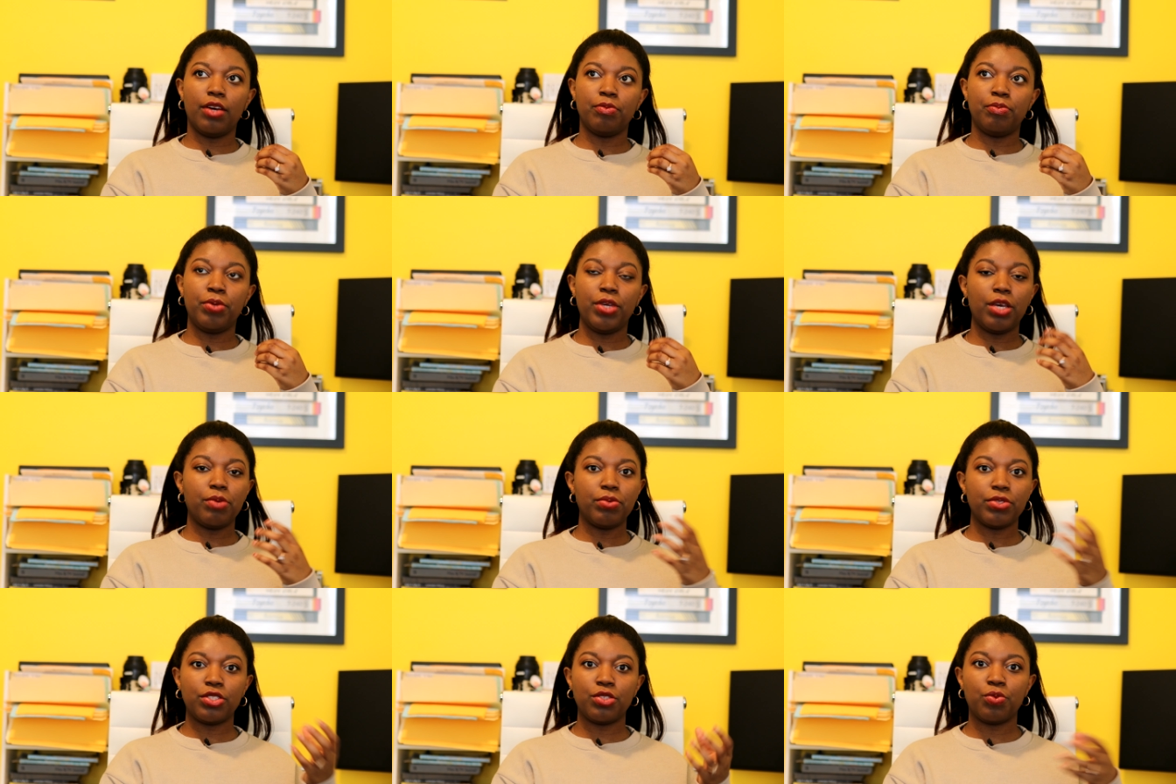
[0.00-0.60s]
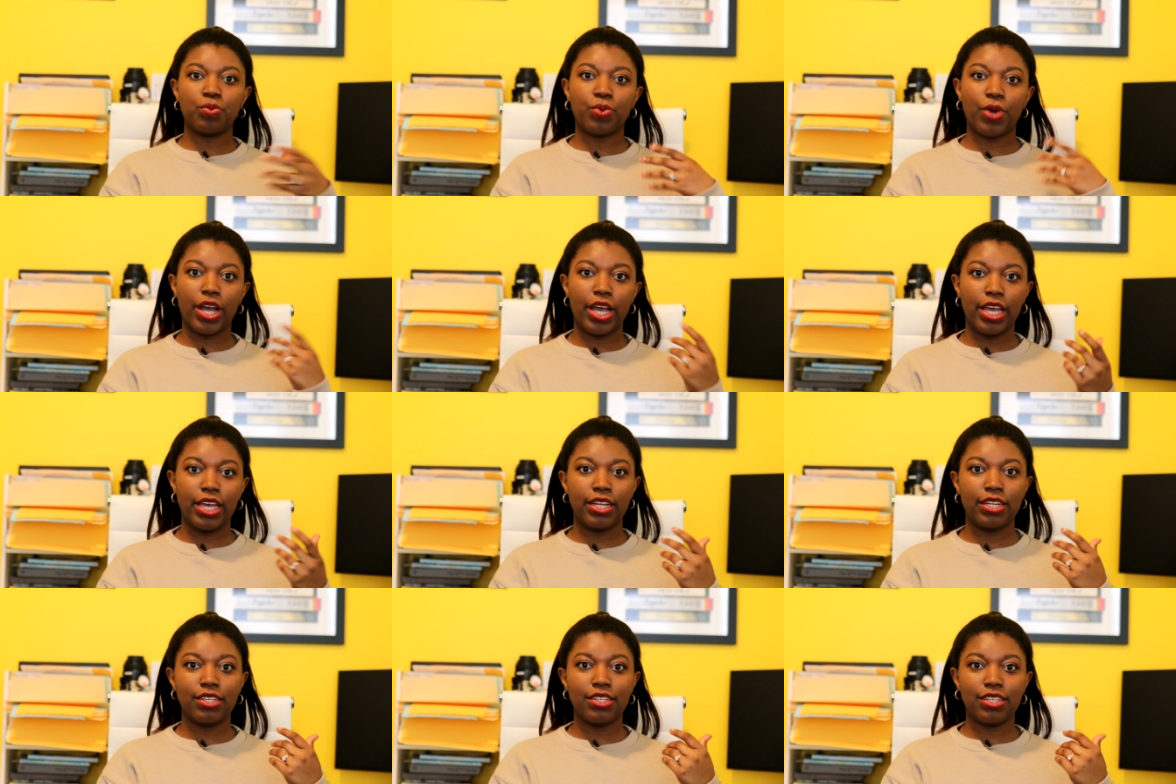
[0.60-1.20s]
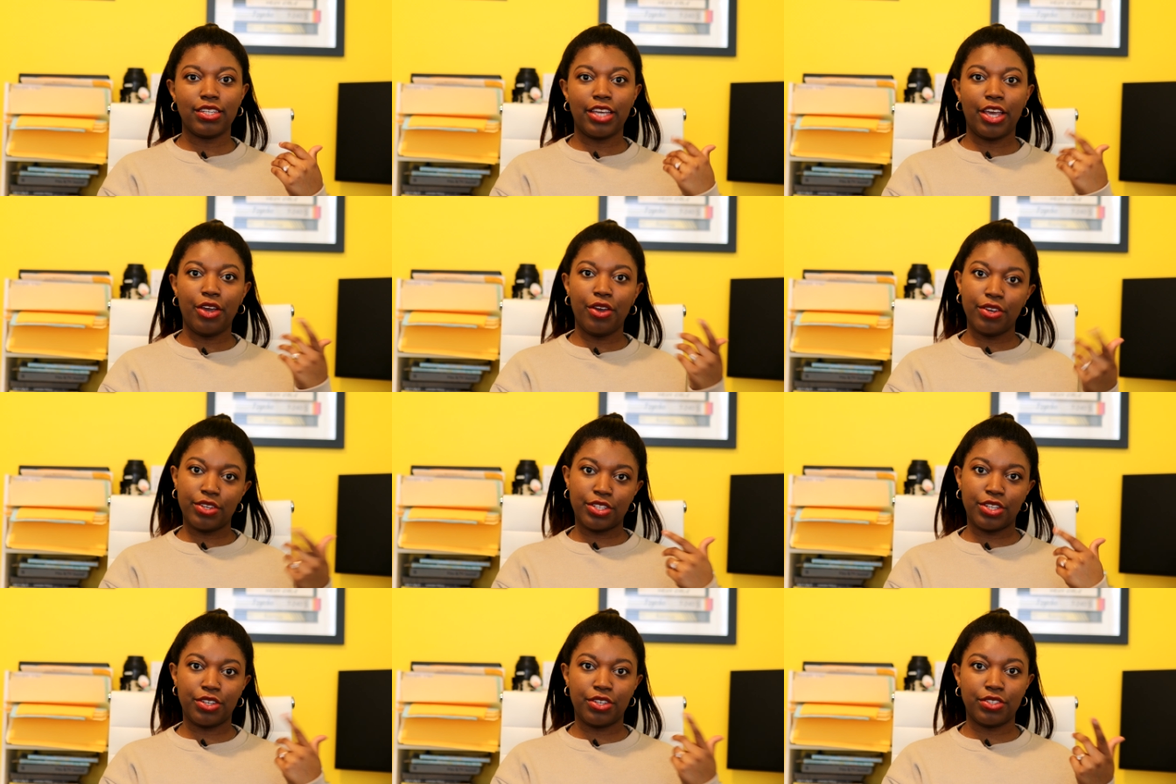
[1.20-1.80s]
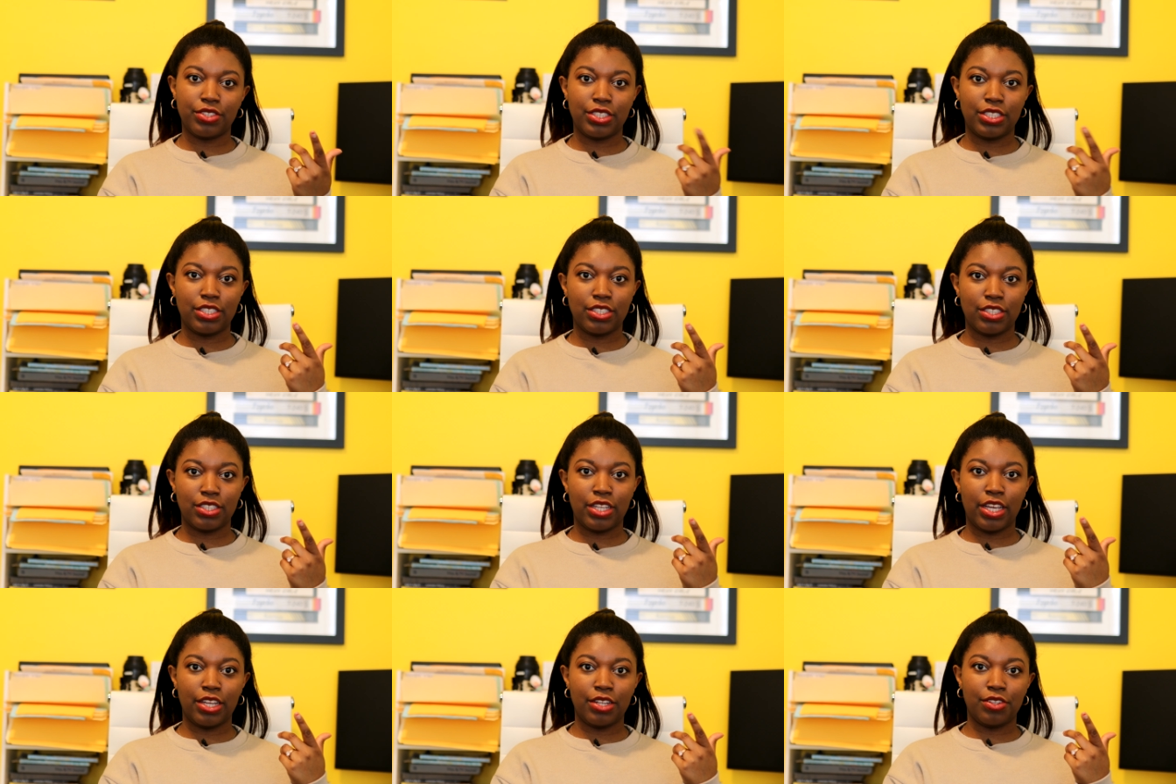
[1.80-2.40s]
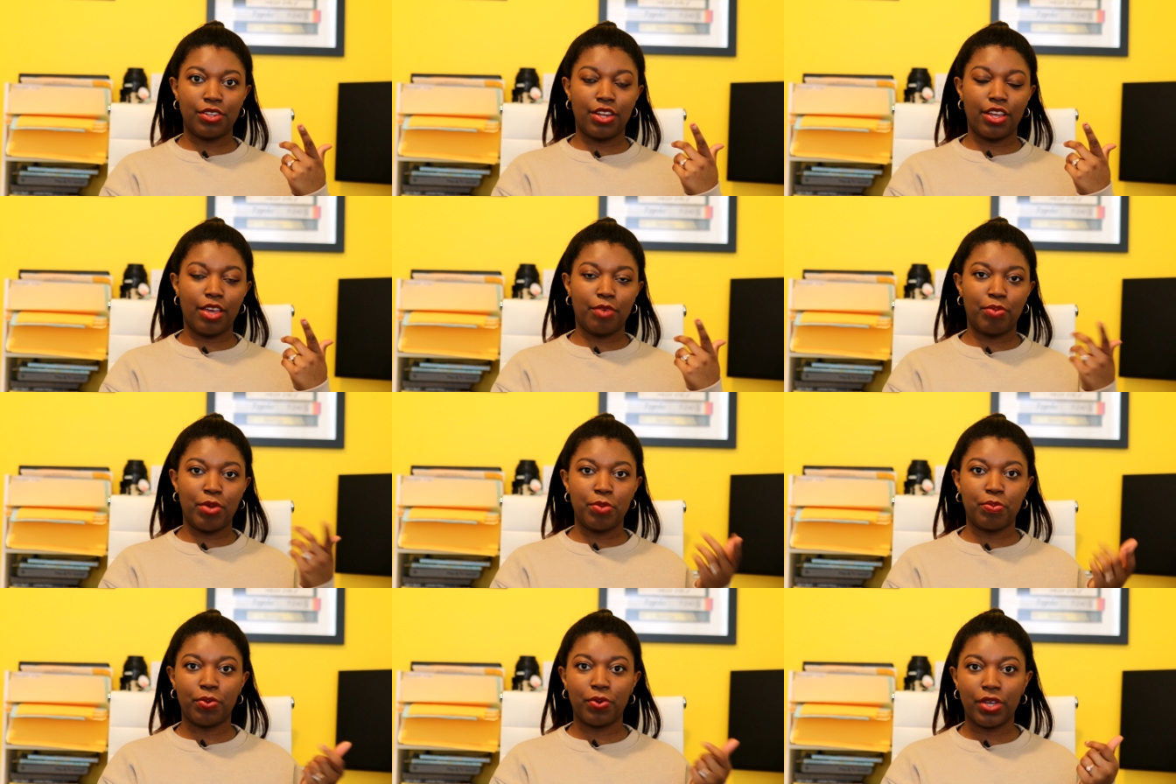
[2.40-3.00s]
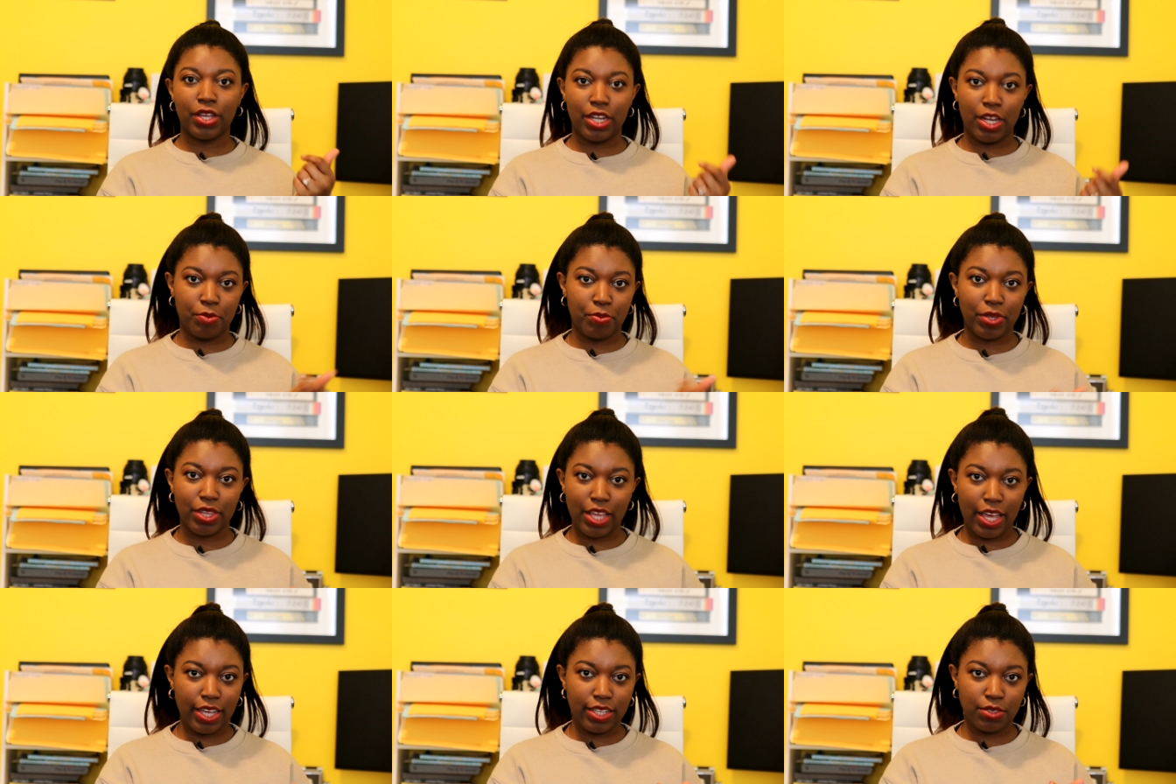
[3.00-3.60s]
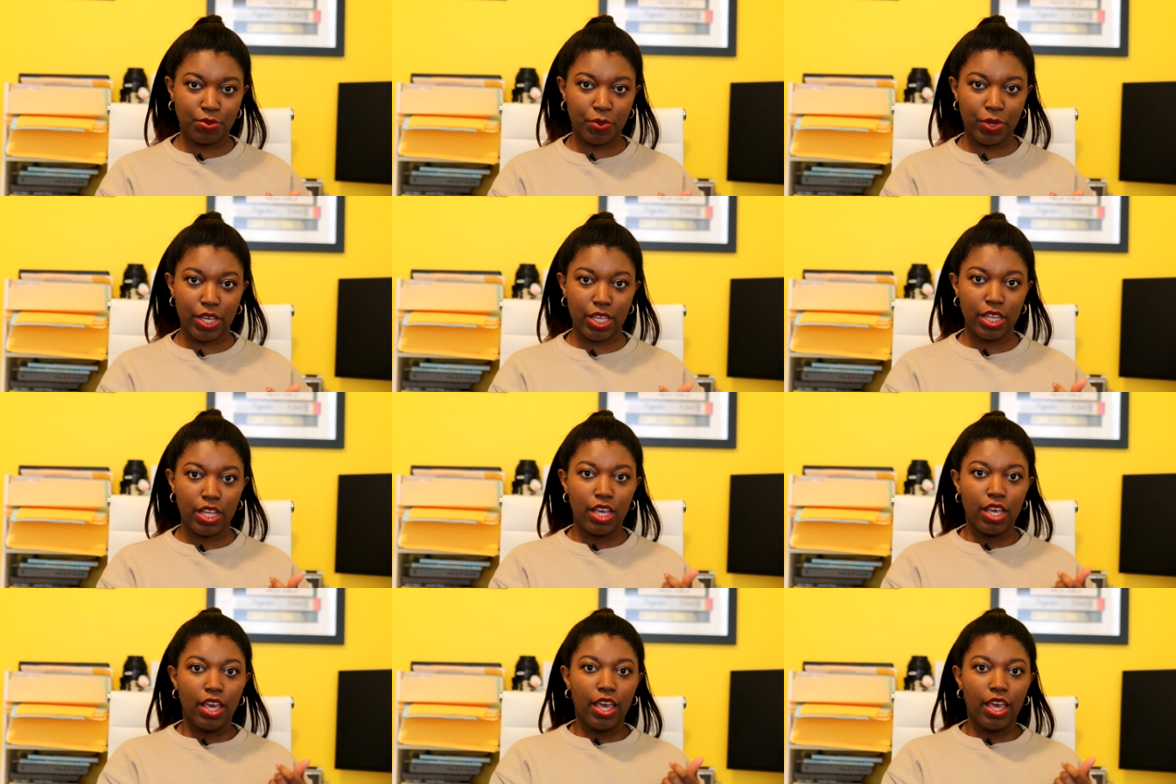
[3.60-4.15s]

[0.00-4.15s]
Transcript: be able to write characters that people can empathize with.